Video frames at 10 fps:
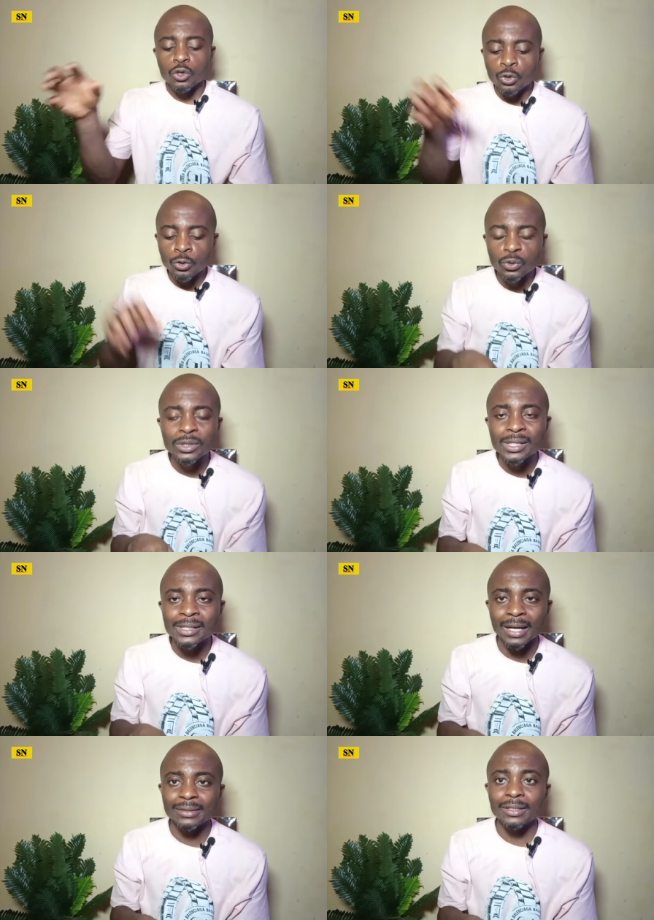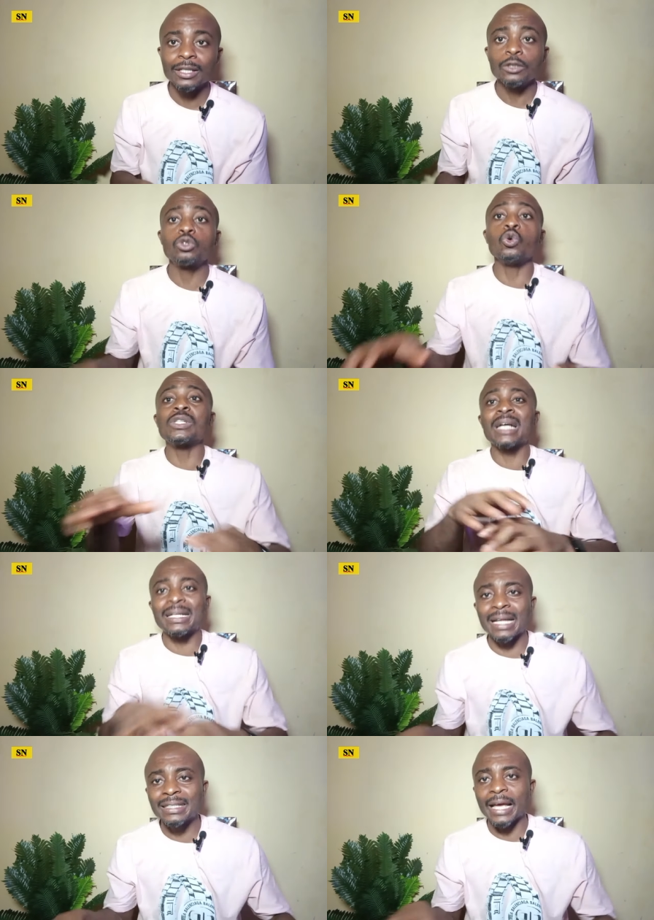Use this sand to
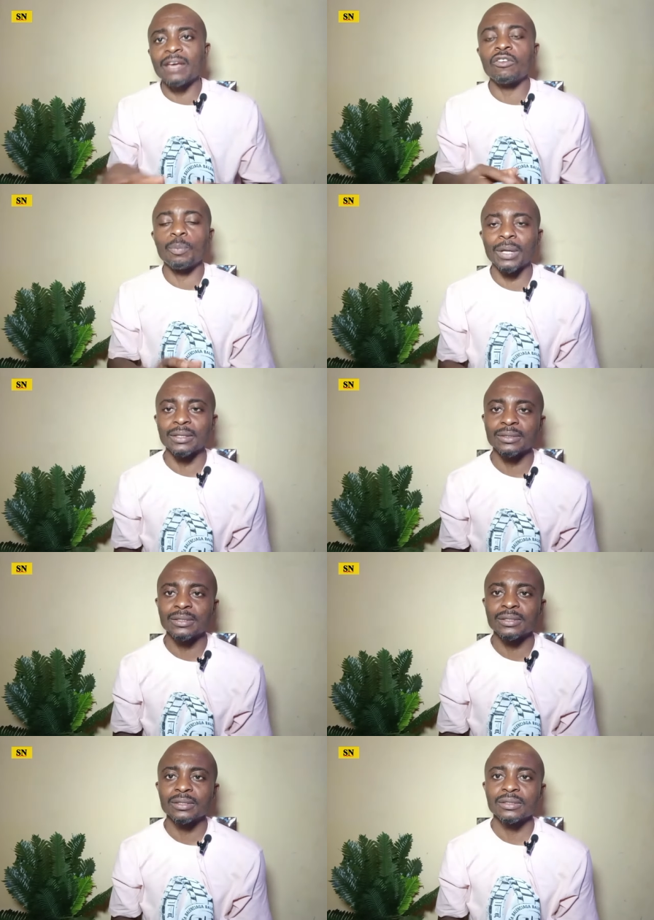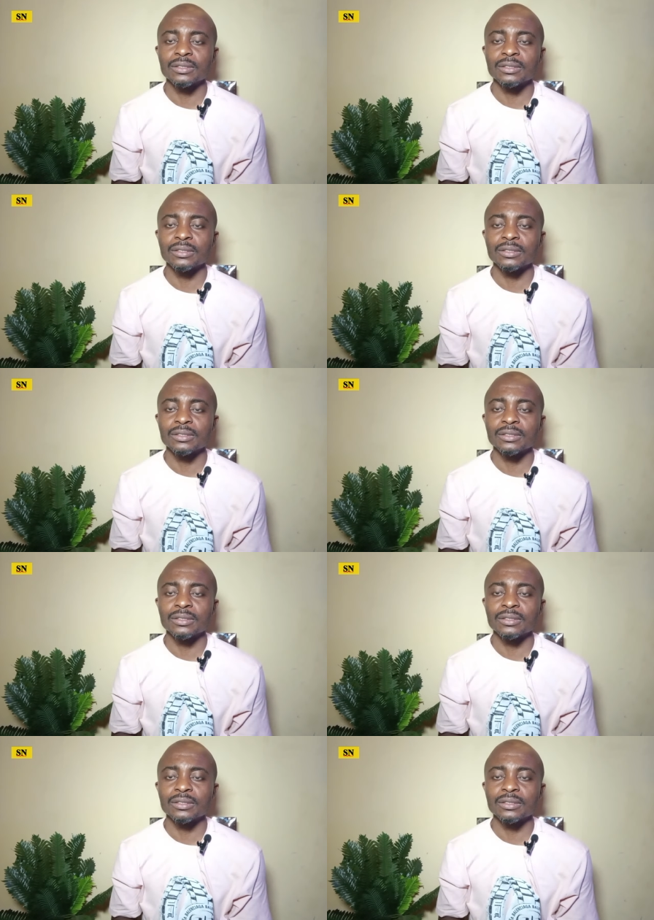scatter their evil plans.